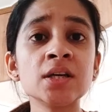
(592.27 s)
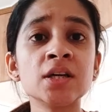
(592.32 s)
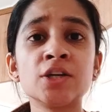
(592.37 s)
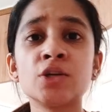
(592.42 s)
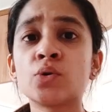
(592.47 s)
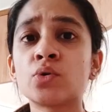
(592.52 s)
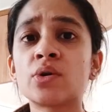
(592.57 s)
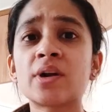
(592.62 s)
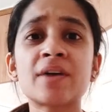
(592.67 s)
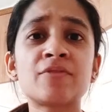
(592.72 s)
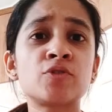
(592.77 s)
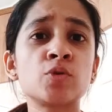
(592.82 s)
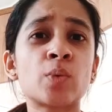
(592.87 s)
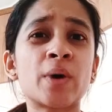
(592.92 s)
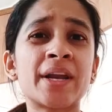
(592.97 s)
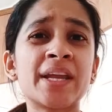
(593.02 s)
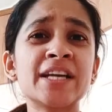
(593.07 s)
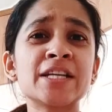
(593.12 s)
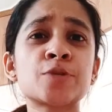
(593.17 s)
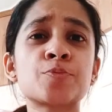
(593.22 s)
You don't have to
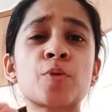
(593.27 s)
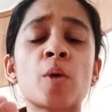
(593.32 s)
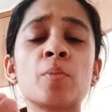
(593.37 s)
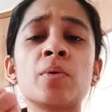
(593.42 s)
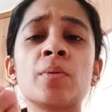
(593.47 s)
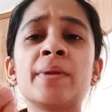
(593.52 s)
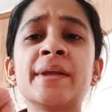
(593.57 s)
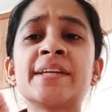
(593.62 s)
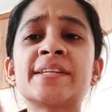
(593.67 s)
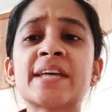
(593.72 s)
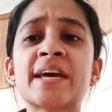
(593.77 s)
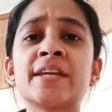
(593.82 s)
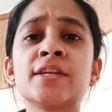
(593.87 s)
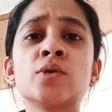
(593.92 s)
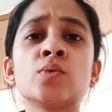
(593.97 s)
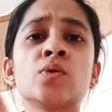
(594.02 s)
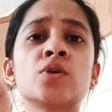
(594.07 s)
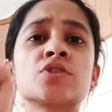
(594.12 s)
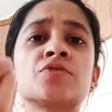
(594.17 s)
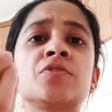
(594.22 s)
worry. It's probably 10
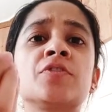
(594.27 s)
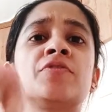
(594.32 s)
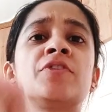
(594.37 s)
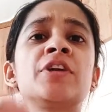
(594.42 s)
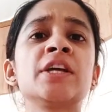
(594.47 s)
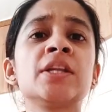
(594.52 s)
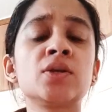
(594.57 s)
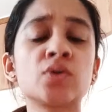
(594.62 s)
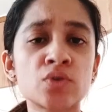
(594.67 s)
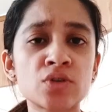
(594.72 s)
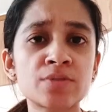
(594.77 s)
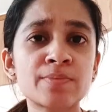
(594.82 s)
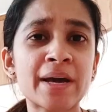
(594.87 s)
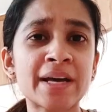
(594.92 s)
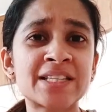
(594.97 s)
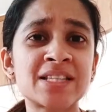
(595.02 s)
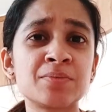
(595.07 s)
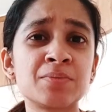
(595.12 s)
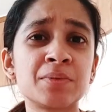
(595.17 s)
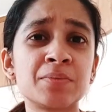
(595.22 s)
euros, 15 euros
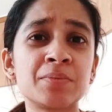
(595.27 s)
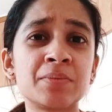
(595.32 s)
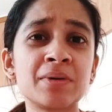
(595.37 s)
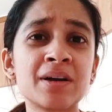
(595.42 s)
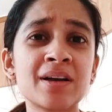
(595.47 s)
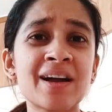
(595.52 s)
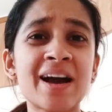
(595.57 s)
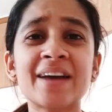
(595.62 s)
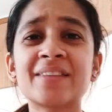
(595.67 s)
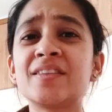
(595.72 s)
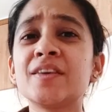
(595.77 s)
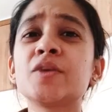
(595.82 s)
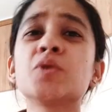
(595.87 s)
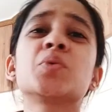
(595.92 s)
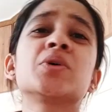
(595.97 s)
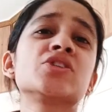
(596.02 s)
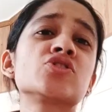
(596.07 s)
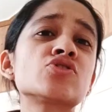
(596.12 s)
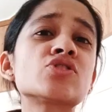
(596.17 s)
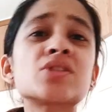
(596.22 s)
maximum. I think you
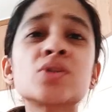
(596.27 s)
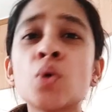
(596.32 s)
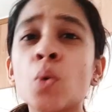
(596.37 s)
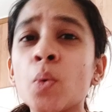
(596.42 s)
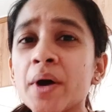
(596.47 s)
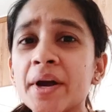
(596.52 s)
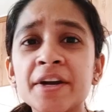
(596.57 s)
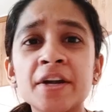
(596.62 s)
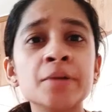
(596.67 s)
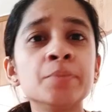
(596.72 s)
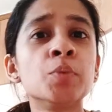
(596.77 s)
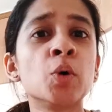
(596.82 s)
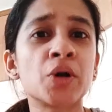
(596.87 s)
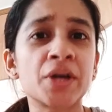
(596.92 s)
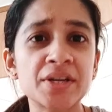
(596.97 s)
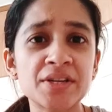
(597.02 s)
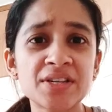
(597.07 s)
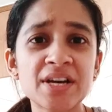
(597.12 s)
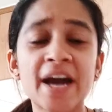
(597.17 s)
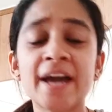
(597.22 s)
can just go ahead and
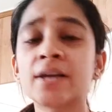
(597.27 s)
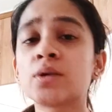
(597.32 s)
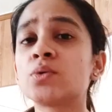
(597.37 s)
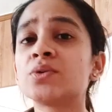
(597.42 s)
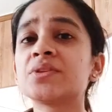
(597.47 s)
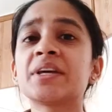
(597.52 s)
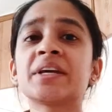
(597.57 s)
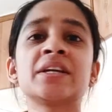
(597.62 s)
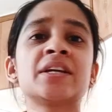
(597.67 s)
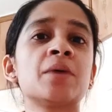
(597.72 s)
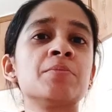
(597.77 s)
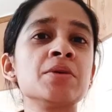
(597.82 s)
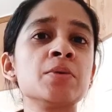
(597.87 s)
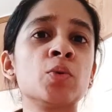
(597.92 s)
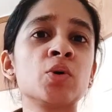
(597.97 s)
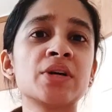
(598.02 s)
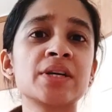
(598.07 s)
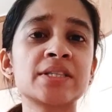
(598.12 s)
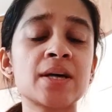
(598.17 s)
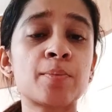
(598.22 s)
book it. I don't think dummy
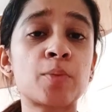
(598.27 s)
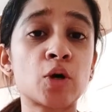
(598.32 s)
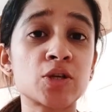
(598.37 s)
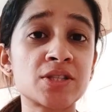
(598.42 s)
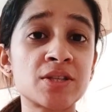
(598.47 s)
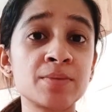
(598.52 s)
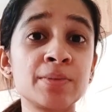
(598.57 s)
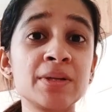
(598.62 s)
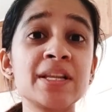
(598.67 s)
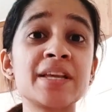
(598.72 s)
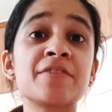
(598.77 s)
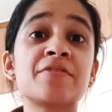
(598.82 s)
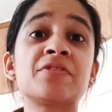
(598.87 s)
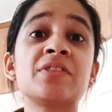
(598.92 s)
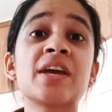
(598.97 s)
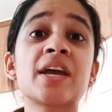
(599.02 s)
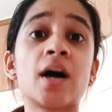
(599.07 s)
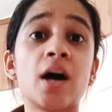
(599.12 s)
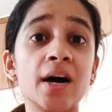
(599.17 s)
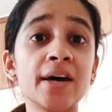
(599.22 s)
bookings are possible. If
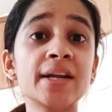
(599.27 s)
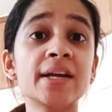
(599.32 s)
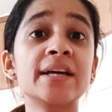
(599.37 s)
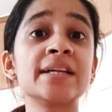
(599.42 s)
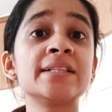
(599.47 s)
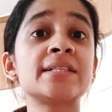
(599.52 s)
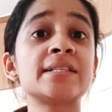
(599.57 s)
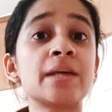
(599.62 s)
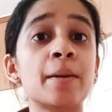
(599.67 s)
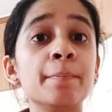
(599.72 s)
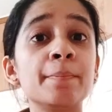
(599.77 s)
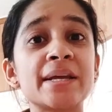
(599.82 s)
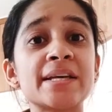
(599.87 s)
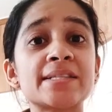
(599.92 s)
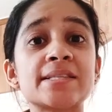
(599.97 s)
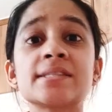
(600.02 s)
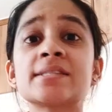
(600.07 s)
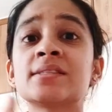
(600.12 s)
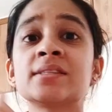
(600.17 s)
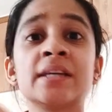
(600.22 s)
they are, in some
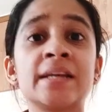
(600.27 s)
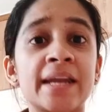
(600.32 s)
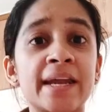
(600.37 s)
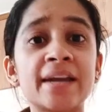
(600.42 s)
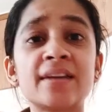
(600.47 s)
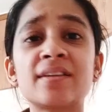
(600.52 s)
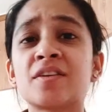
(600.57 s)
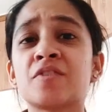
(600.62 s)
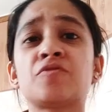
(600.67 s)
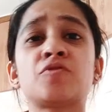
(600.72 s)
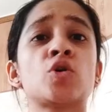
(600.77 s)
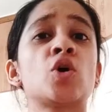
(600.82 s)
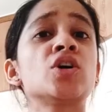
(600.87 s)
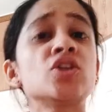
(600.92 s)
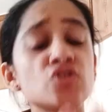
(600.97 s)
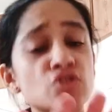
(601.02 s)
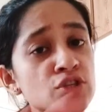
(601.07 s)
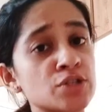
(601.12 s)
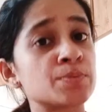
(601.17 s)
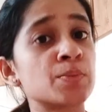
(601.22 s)
places, great. If
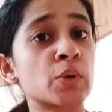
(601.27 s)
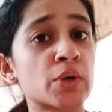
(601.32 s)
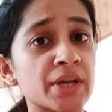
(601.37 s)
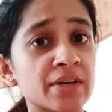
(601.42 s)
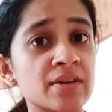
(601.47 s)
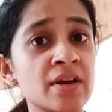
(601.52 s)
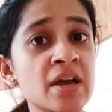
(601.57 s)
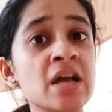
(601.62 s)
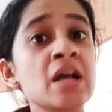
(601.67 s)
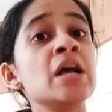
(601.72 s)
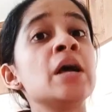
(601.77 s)
not, just book it.